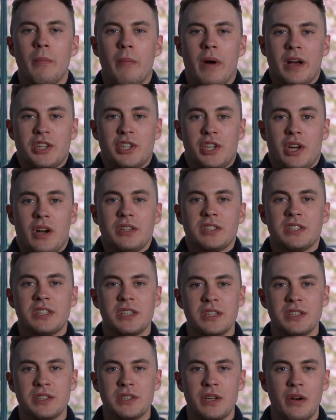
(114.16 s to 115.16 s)
my
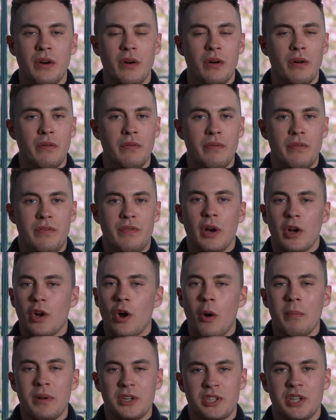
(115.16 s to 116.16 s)
chances of
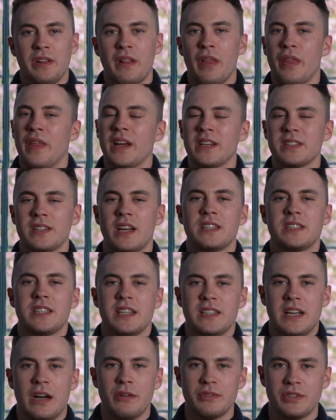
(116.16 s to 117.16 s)
accomplishing the things I
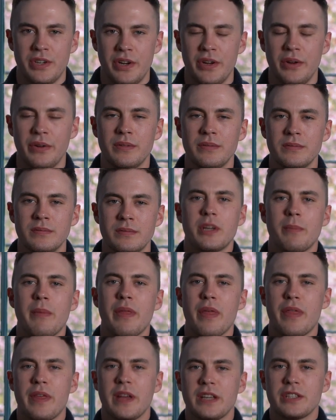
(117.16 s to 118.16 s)
set out to do. Some
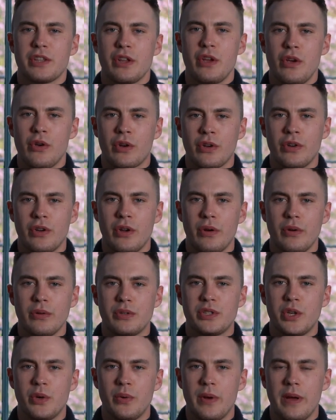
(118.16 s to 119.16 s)
of the things that you can do
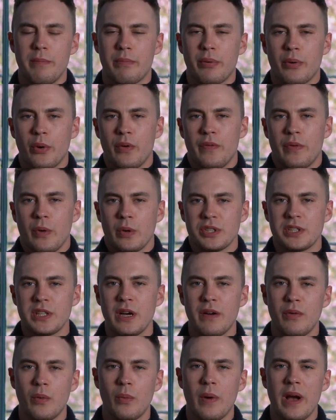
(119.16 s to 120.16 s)
to improve your
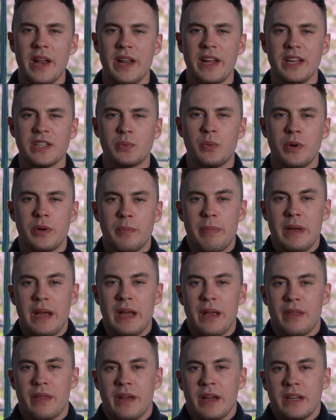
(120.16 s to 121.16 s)
self-awareness would
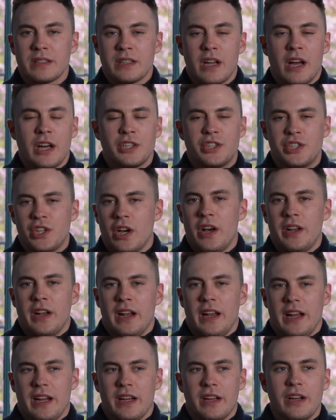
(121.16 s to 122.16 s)
be things like
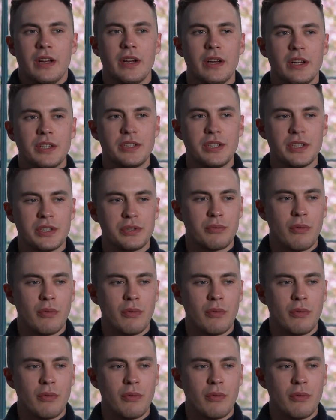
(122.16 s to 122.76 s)
journaling, just